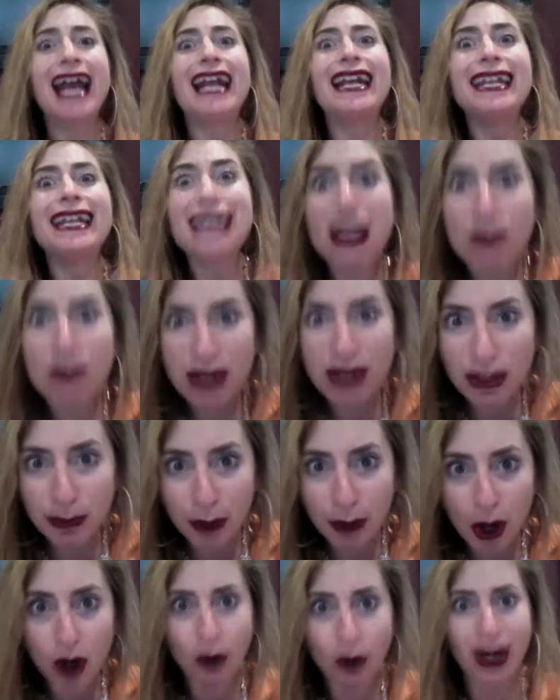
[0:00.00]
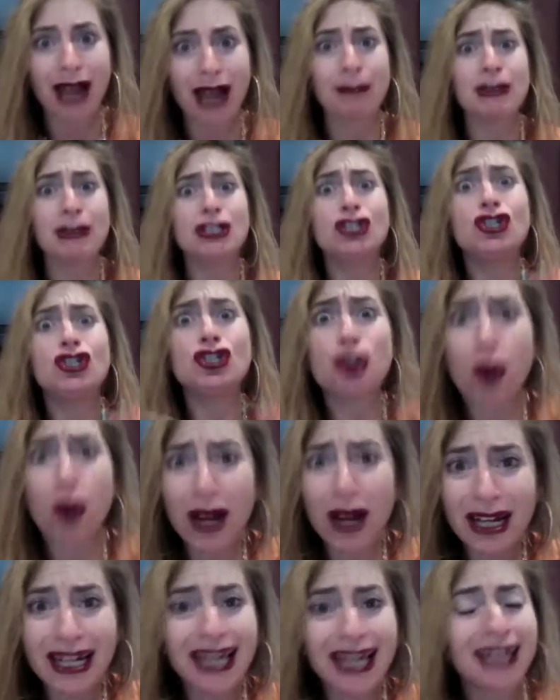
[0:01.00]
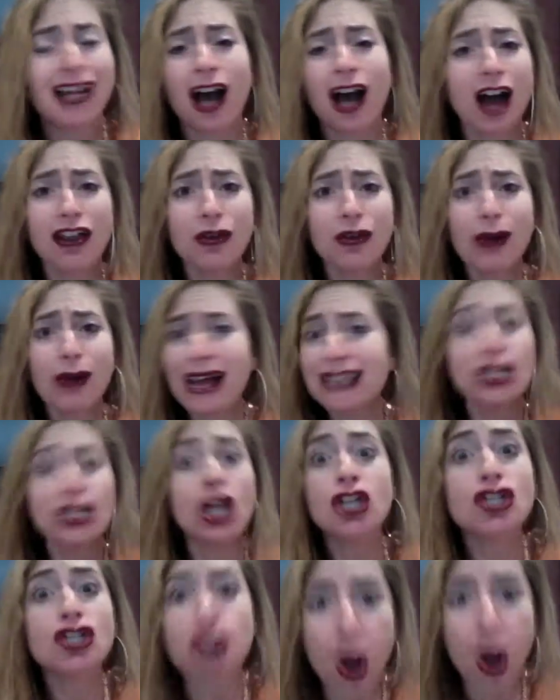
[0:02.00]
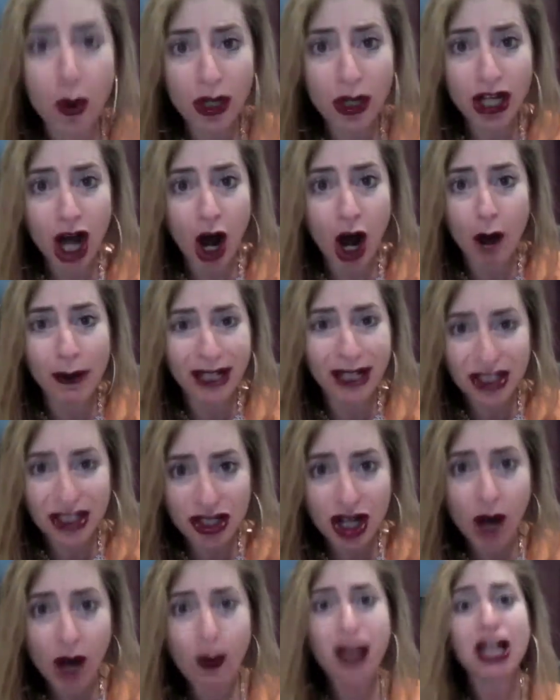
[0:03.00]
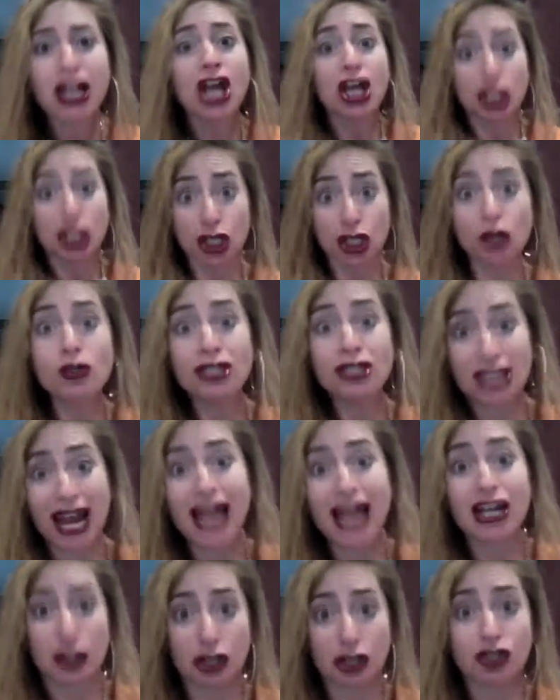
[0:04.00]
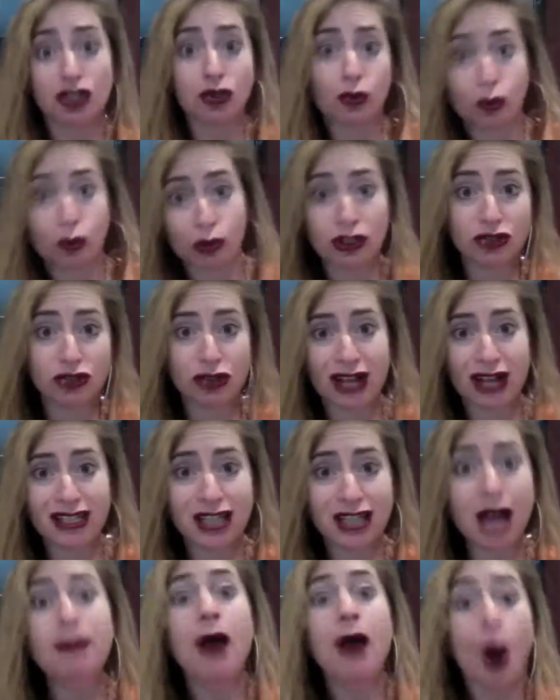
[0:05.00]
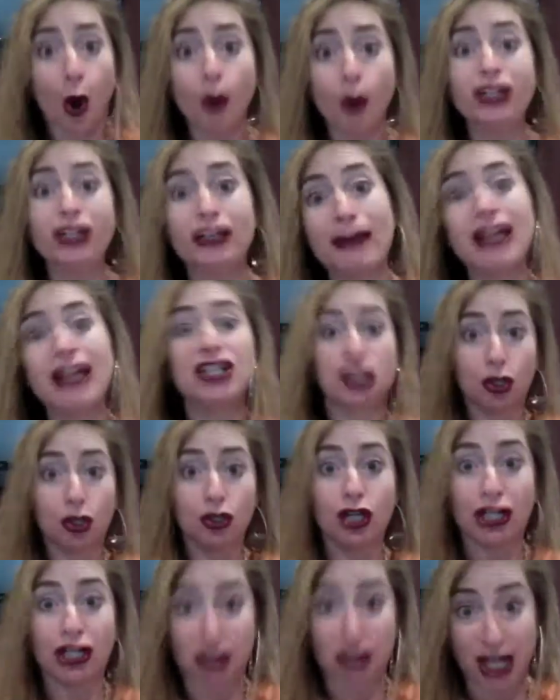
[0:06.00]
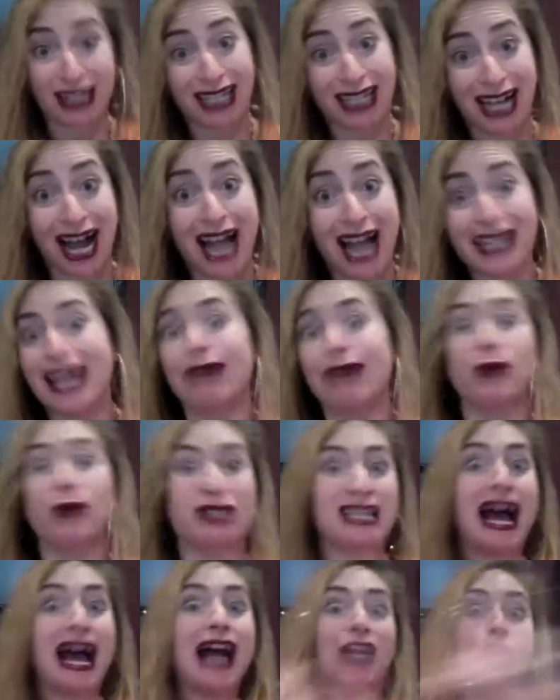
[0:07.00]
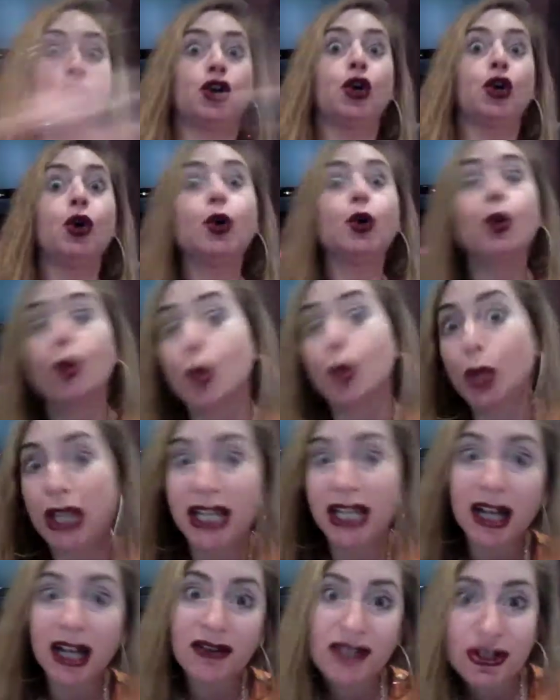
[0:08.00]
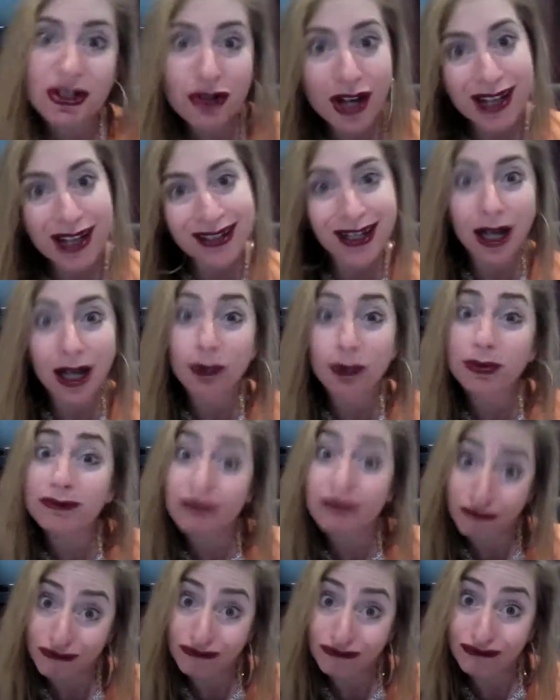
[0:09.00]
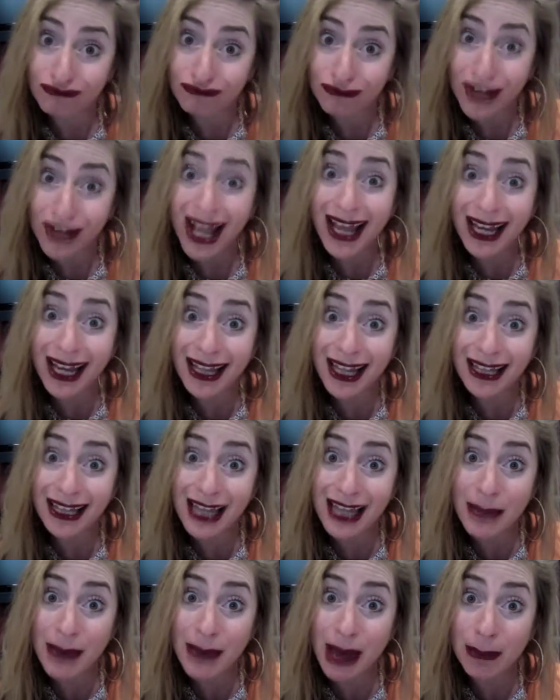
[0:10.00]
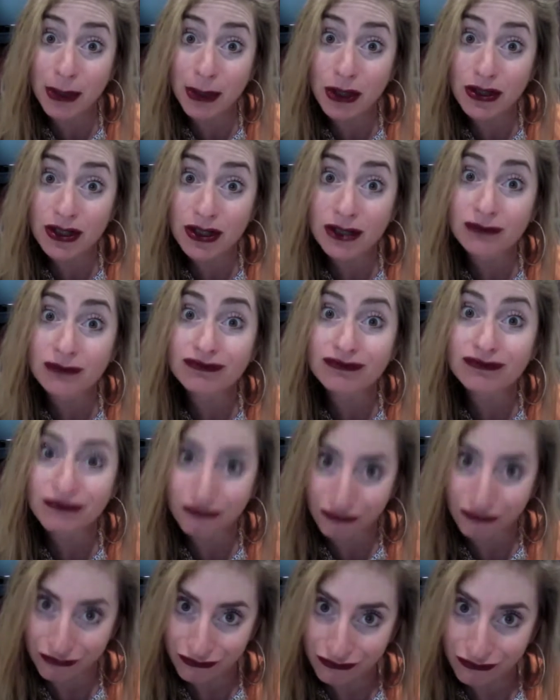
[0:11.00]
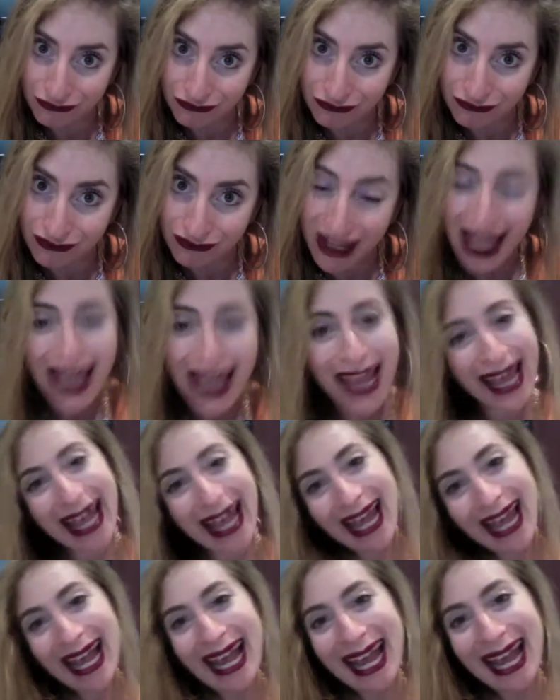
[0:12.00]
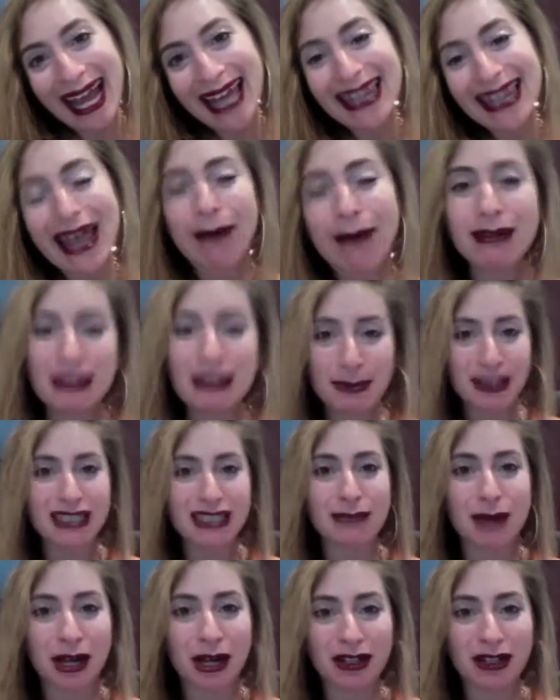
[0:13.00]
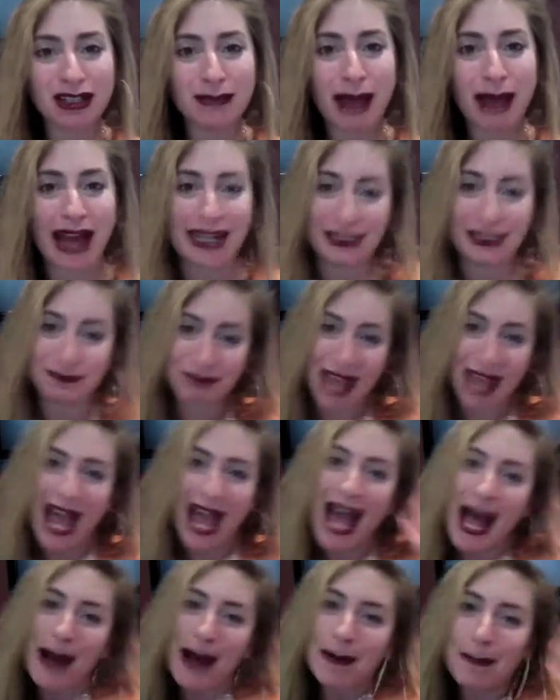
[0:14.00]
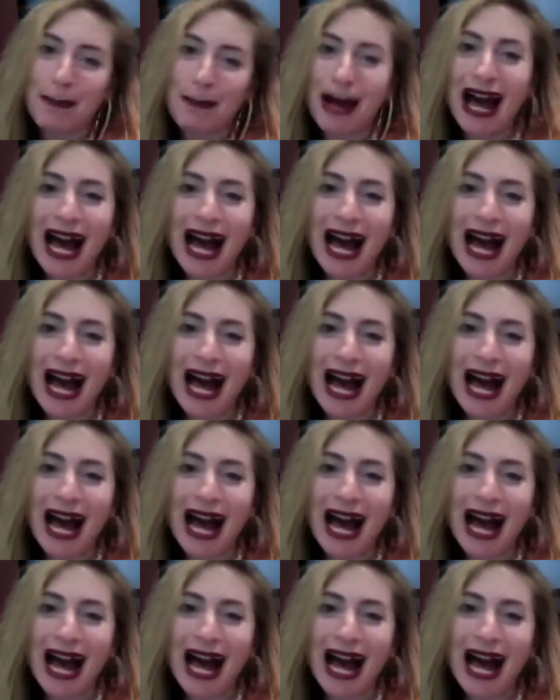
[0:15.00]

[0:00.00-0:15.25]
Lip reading: get with the program, join in. Otherwise, don't go, because you know what? You saying you're too cool to dress up only makes you look like the guy that was not cool enough to dress up. How you like them apples? And that was A Piece of Marla's Mind. Bye!